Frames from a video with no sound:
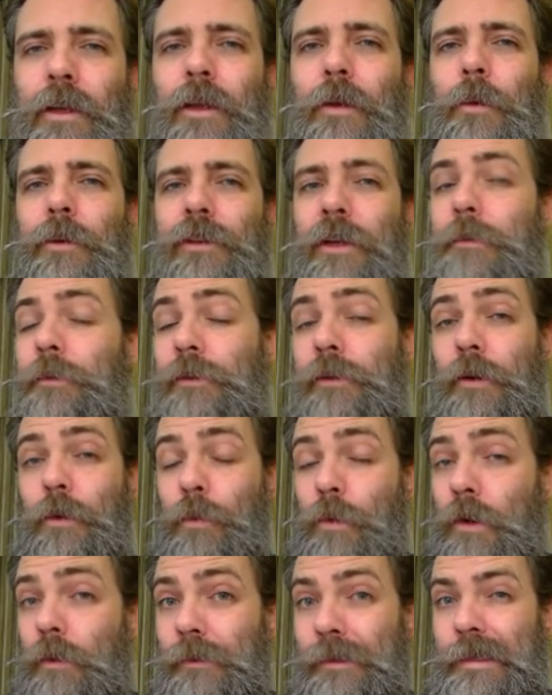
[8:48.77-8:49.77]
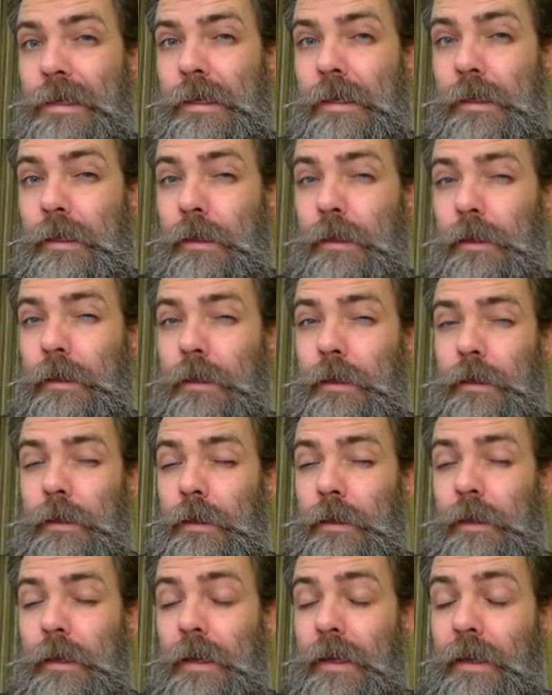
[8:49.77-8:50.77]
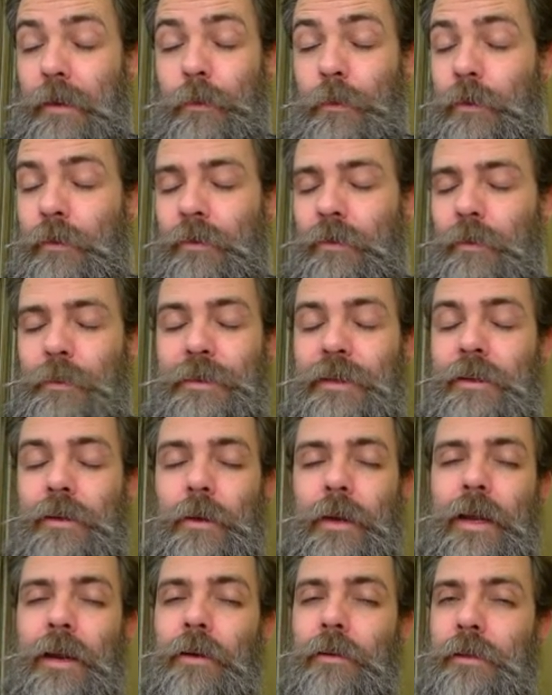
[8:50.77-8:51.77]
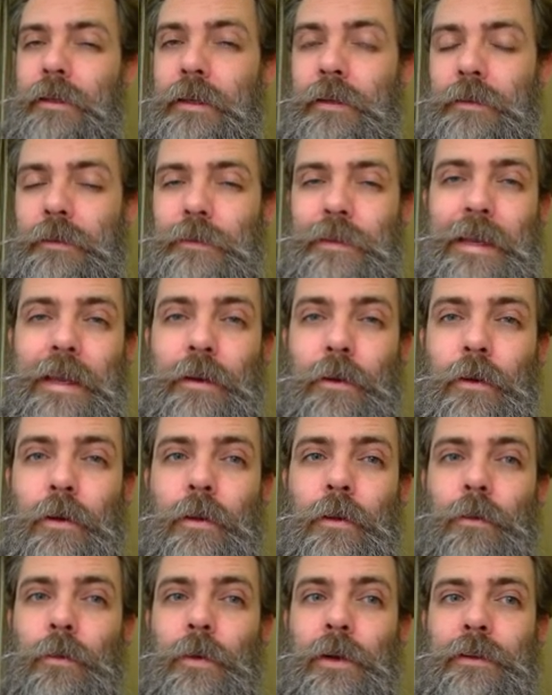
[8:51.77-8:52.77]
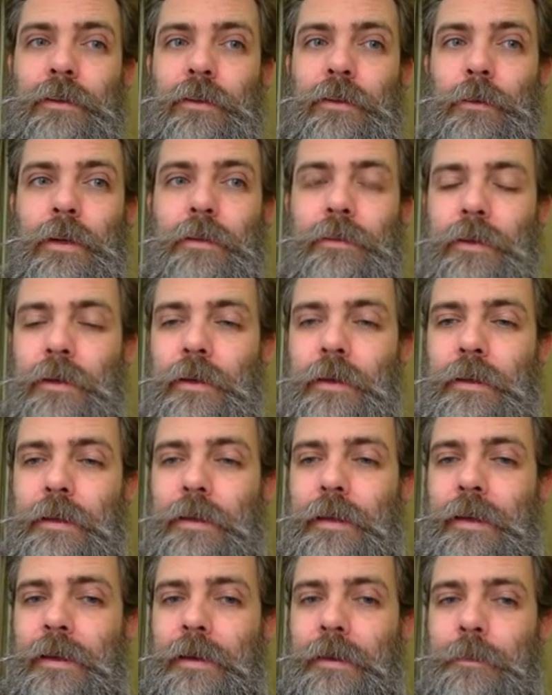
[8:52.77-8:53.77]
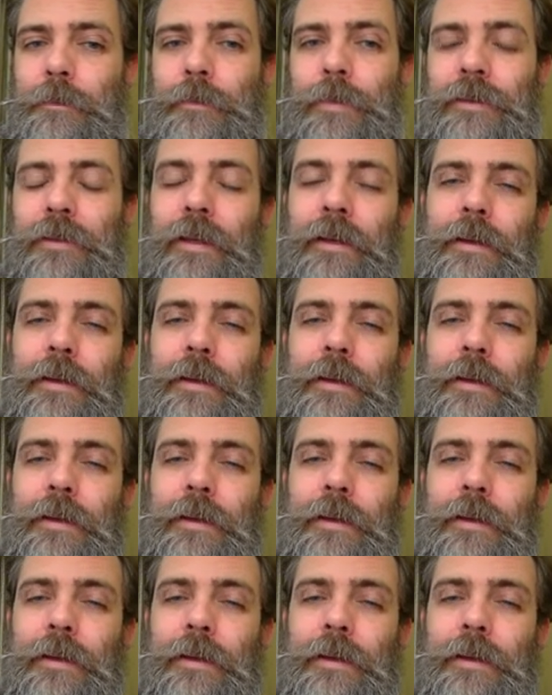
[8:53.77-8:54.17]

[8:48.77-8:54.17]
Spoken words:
which I'm sure won't leak, or will be no air leaks at all whatsoever. But then